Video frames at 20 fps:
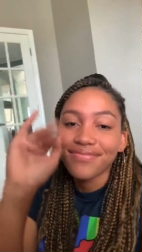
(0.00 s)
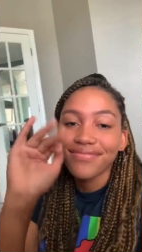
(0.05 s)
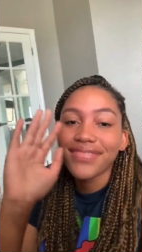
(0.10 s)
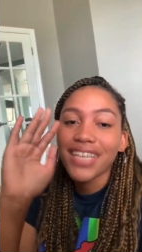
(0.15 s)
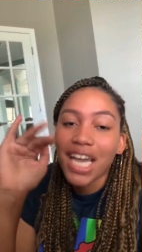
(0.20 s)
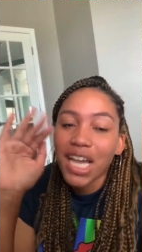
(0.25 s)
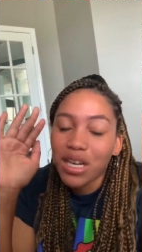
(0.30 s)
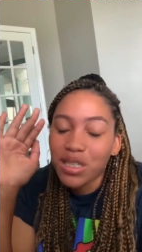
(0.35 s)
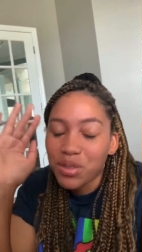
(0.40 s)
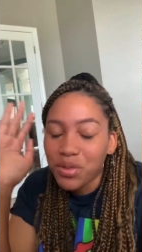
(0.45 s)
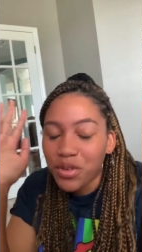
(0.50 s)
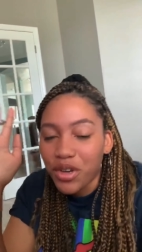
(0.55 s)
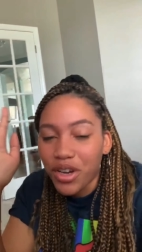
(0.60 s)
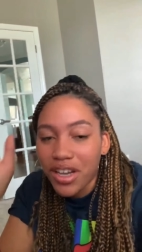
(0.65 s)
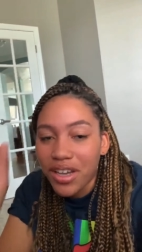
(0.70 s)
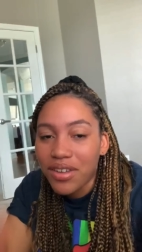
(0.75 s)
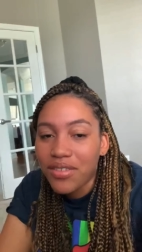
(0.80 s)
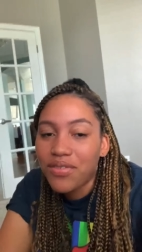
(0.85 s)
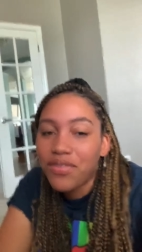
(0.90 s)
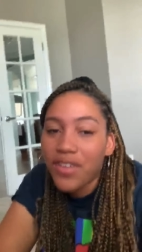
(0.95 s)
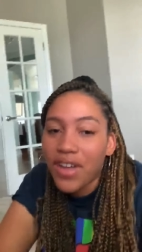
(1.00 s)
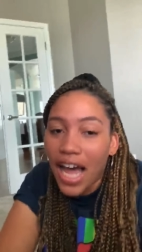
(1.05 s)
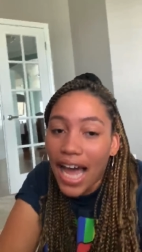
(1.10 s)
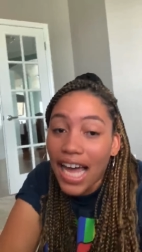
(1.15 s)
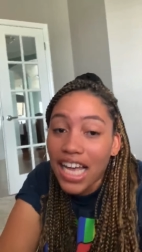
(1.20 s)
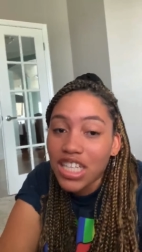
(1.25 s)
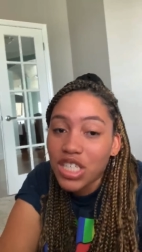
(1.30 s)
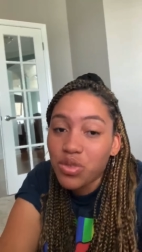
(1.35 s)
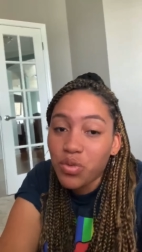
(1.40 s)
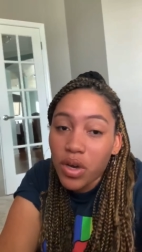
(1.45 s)
Hey, Coach McGriff,
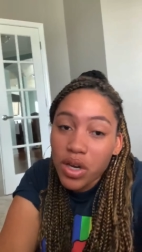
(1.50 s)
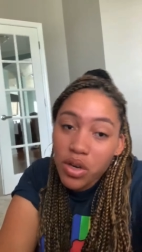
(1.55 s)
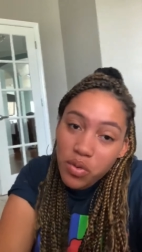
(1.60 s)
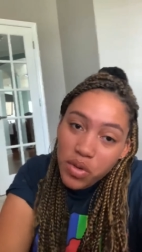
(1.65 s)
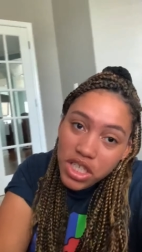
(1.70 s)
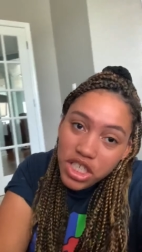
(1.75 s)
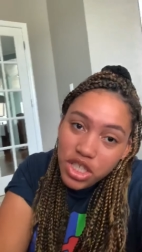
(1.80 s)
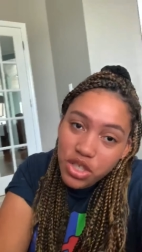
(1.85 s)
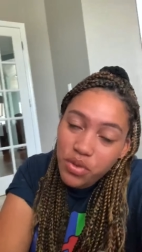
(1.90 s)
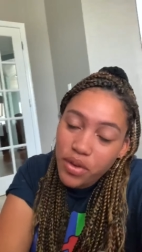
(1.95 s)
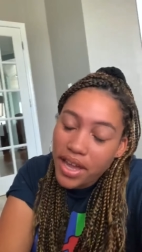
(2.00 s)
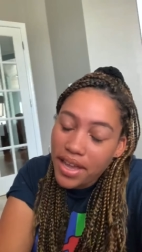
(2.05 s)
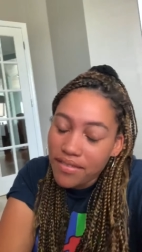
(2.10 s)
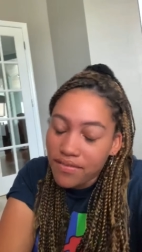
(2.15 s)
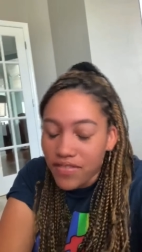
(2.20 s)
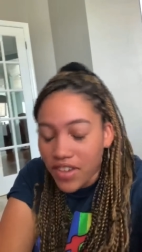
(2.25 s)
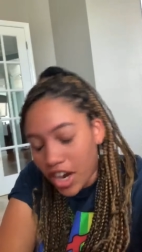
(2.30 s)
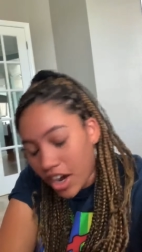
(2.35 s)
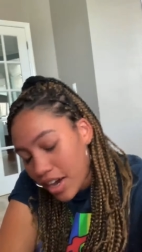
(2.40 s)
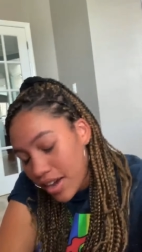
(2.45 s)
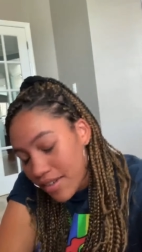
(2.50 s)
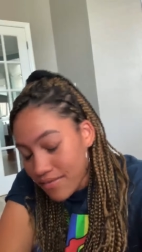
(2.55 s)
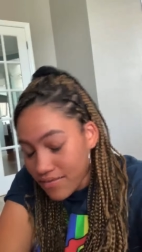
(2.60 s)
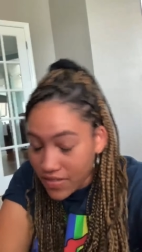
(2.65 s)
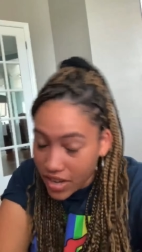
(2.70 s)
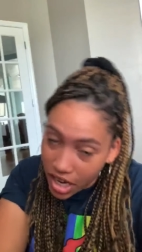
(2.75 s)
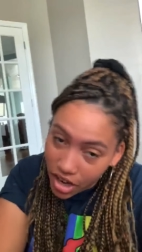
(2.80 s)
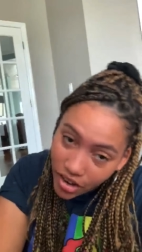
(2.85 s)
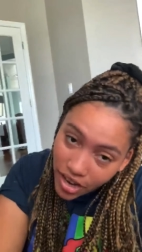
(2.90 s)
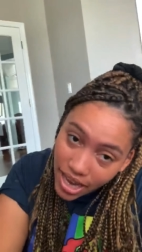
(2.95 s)
I just want to wish you a very,
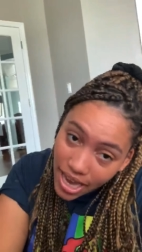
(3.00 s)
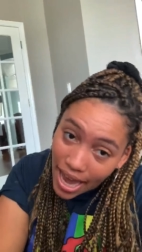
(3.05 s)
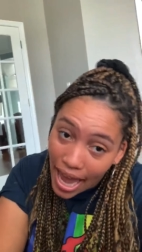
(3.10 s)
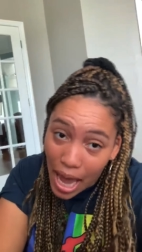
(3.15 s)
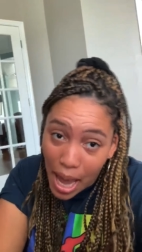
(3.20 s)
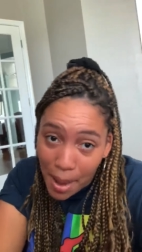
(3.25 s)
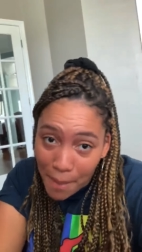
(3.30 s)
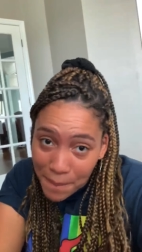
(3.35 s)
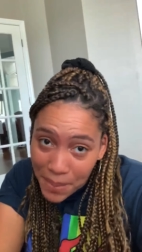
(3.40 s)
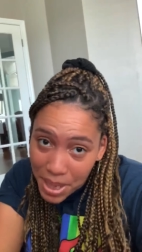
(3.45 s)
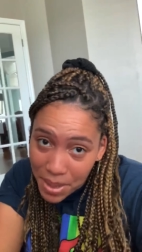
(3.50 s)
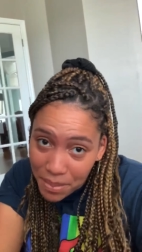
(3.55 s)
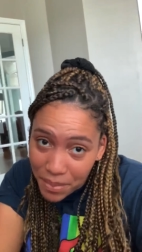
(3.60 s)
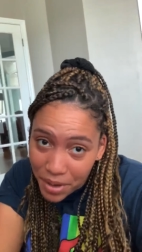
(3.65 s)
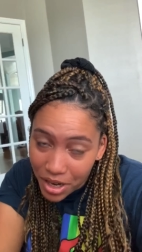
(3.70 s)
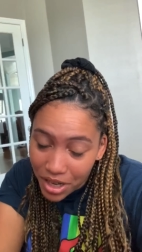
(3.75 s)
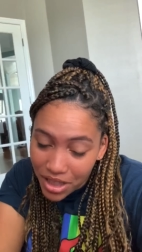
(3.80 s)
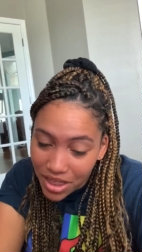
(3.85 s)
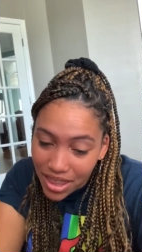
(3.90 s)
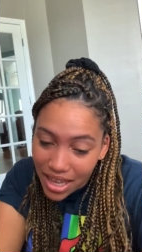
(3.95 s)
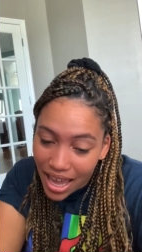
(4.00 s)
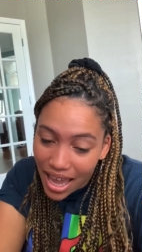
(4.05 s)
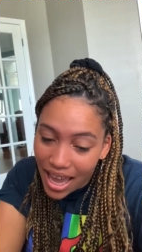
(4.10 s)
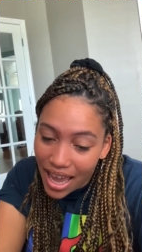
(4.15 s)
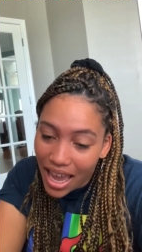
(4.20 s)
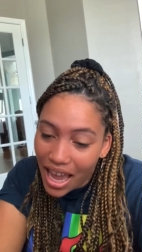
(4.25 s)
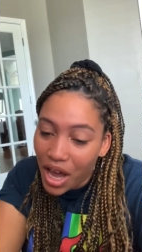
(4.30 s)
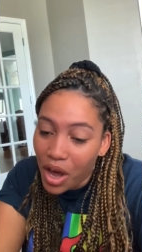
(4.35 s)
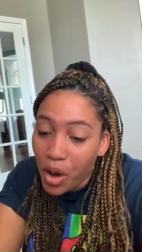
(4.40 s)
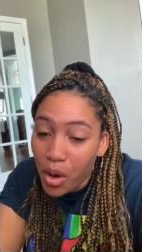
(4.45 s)
very happy
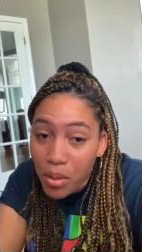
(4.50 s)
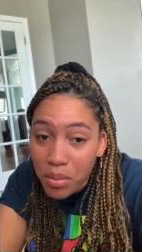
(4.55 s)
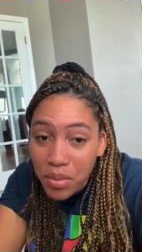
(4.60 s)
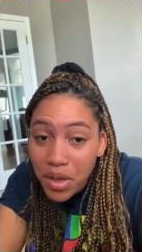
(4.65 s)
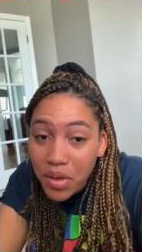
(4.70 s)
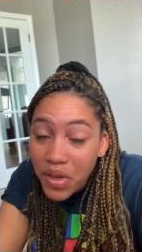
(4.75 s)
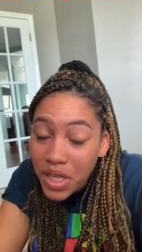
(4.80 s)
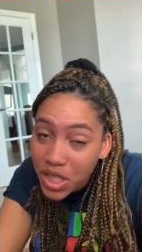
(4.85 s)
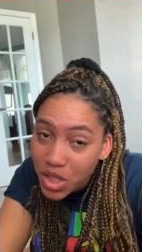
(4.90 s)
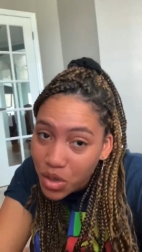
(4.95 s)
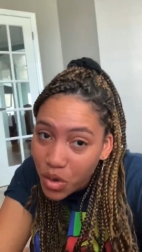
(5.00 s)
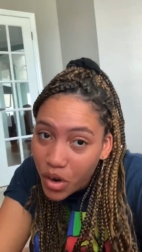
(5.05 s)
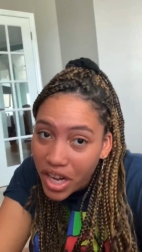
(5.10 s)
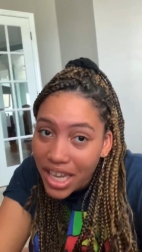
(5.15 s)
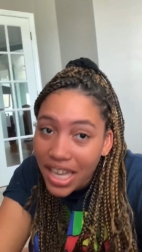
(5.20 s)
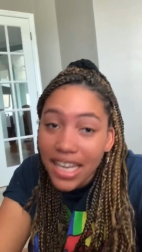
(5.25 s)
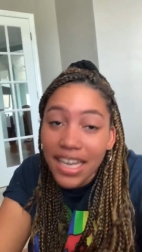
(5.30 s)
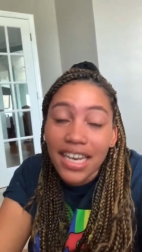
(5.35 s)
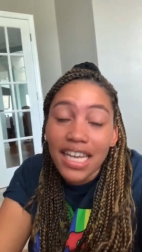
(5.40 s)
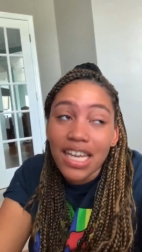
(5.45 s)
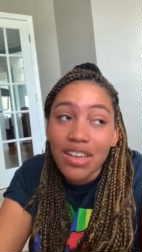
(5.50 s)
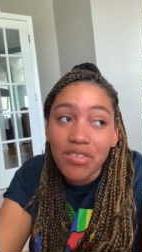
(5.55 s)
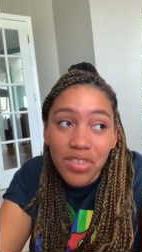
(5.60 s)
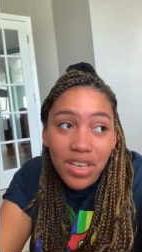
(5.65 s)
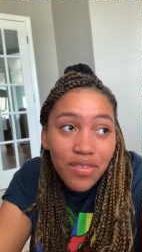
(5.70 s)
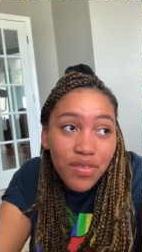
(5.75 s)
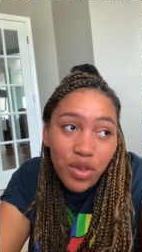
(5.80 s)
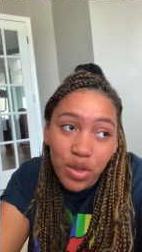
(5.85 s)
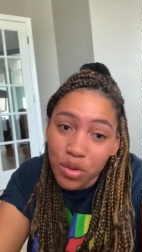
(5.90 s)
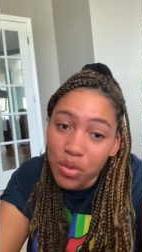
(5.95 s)
birthday. I hope you enjoy it, even
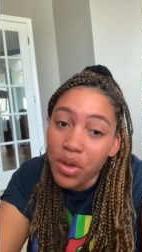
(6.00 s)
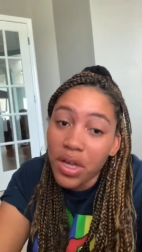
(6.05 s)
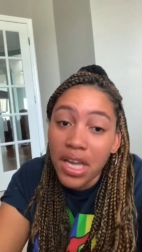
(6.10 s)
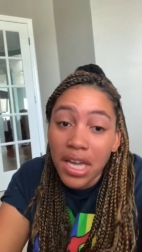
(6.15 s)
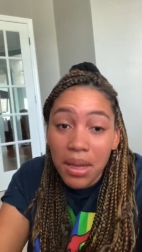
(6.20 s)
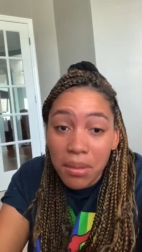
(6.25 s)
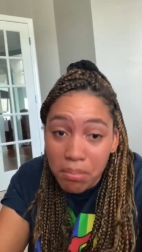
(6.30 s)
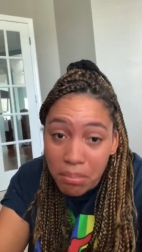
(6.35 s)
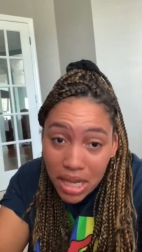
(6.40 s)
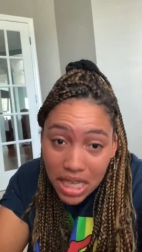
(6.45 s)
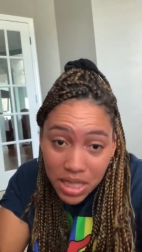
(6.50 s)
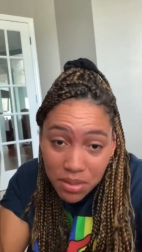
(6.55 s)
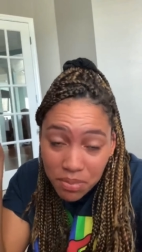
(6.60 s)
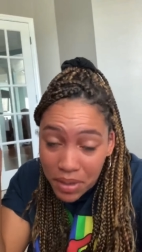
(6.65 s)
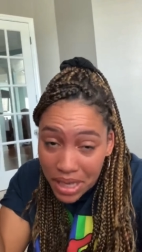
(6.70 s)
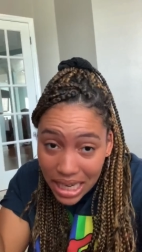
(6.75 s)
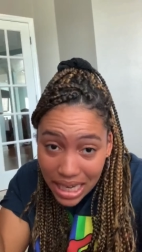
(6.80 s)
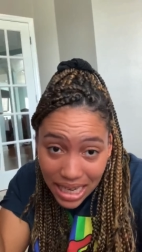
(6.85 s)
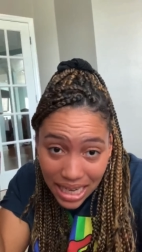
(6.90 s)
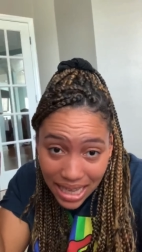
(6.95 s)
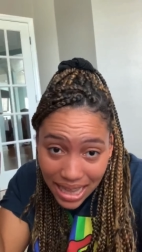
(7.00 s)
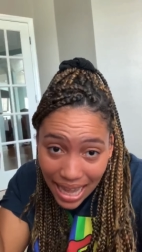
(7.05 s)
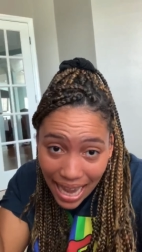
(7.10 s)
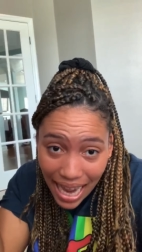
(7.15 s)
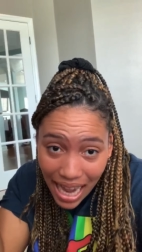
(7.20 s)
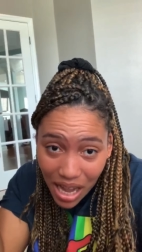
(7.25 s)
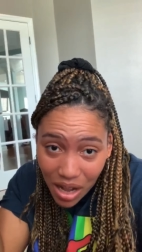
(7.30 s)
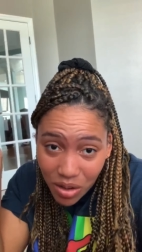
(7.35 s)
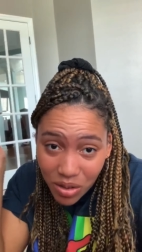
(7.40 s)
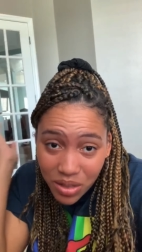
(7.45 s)
if you may spend it in the
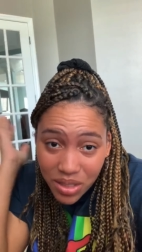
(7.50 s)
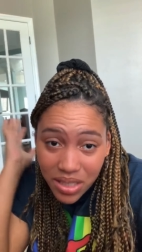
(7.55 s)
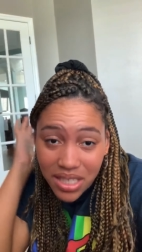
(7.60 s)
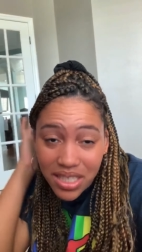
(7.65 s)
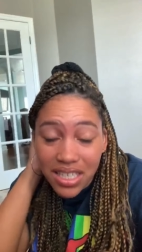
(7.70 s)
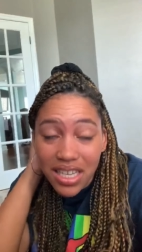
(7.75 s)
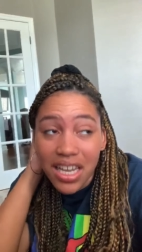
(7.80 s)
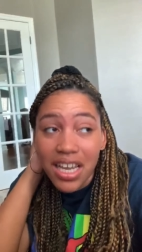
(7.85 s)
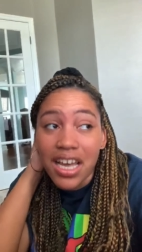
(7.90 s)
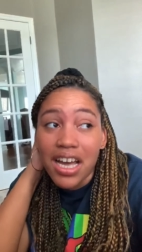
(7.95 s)
house.